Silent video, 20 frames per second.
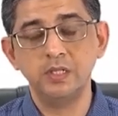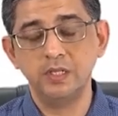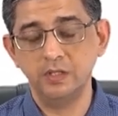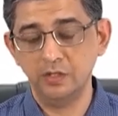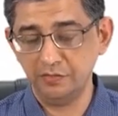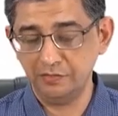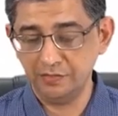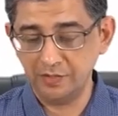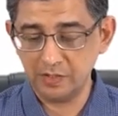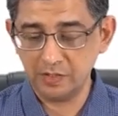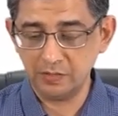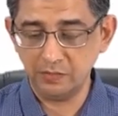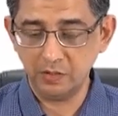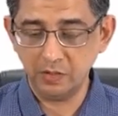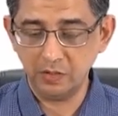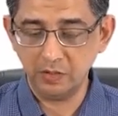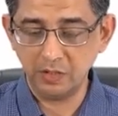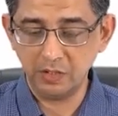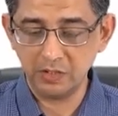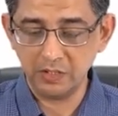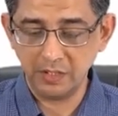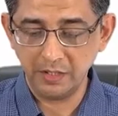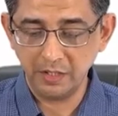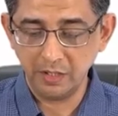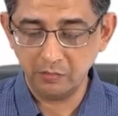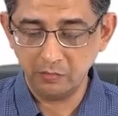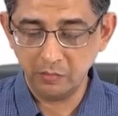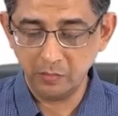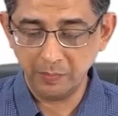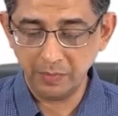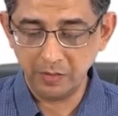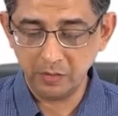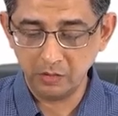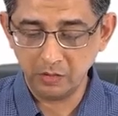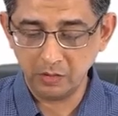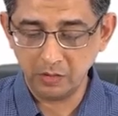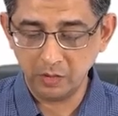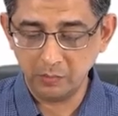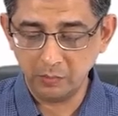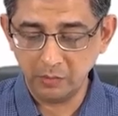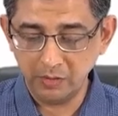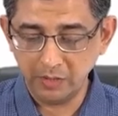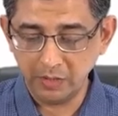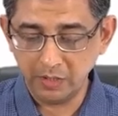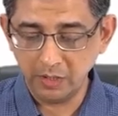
and the first one on the agenda would be to talk about